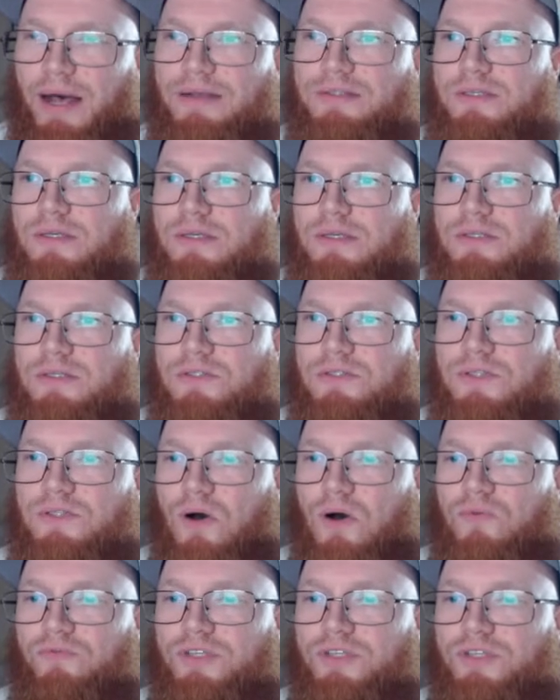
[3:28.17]
So
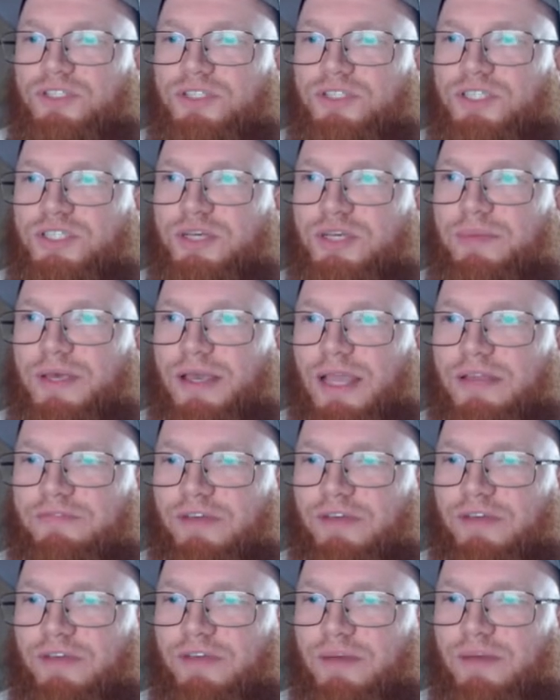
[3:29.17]
free shipping,
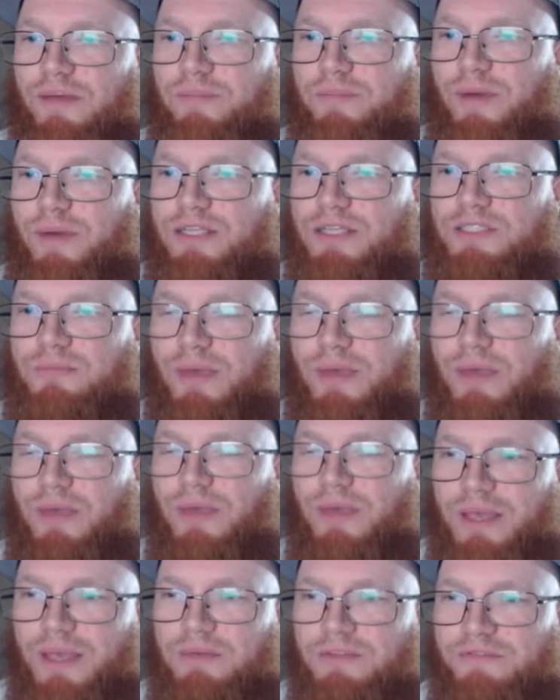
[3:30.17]
$85. You might be able to
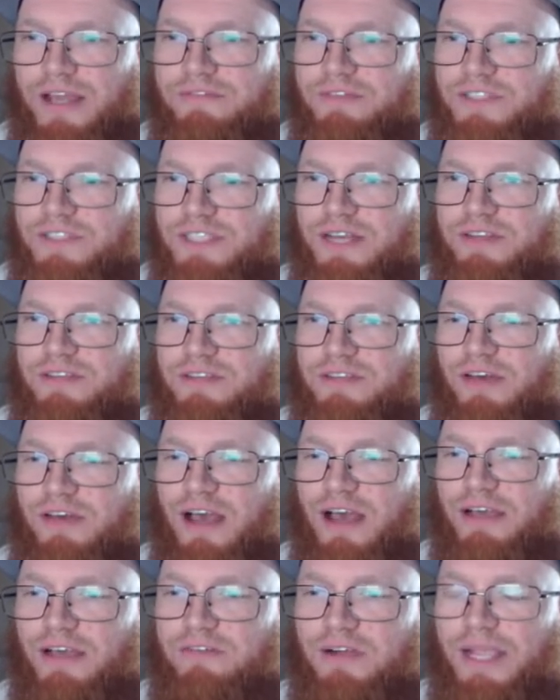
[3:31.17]
find it for
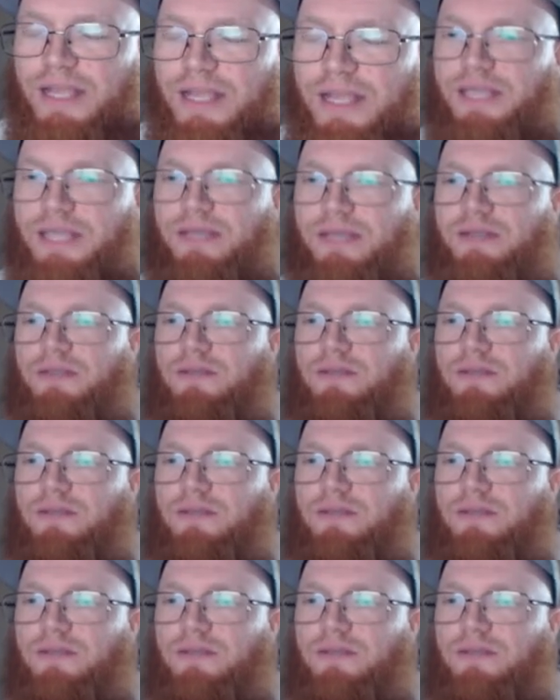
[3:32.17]
$75 or $80.